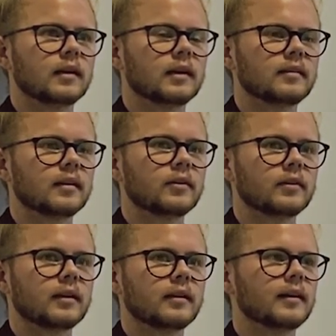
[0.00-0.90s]
It sounds
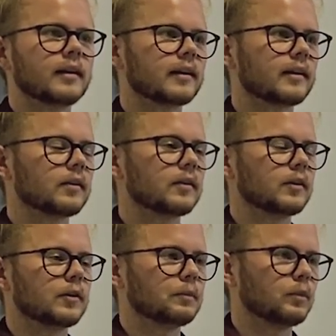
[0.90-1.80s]
then like
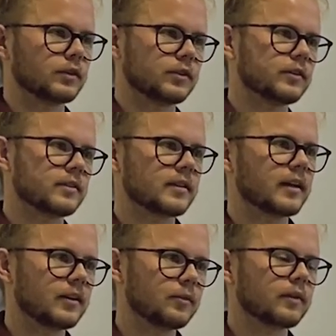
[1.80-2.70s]
what you just
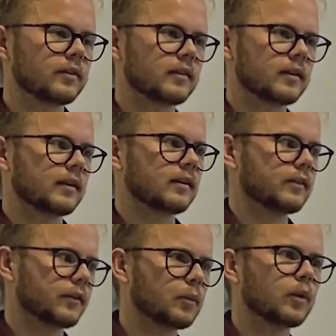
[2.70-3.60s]
said with
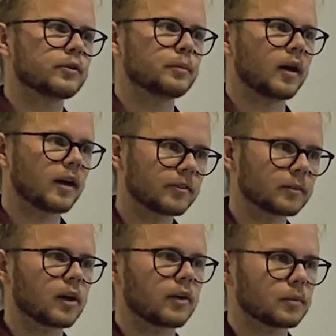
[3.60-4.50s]
they want to buy
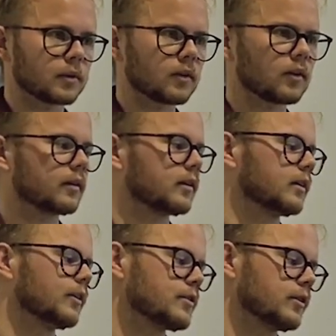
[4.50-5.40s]
from Kasper and Lotte,
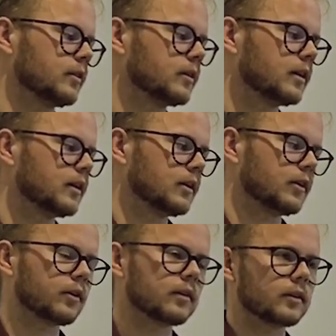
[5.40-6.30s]
and also
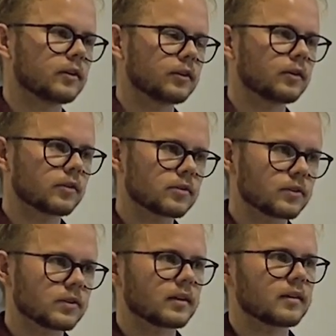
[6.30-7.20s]
earlier you
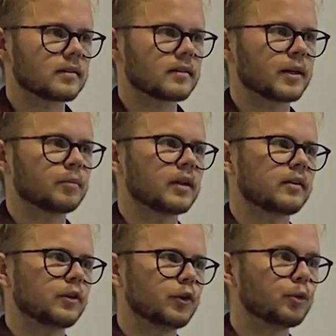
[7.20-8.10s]
also said the same
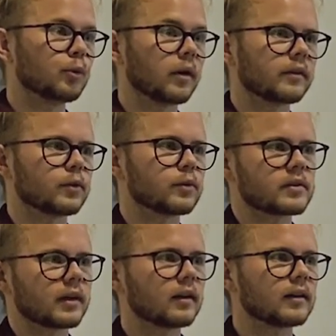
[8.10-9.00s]
that you want to
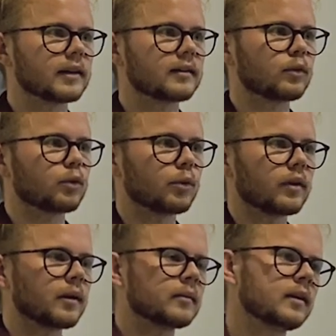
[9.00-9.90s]
sell it to
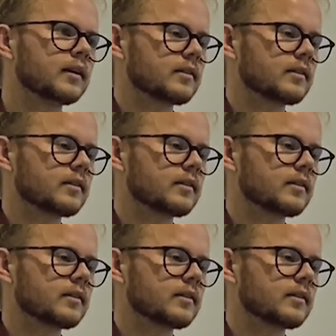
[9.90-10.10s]
them.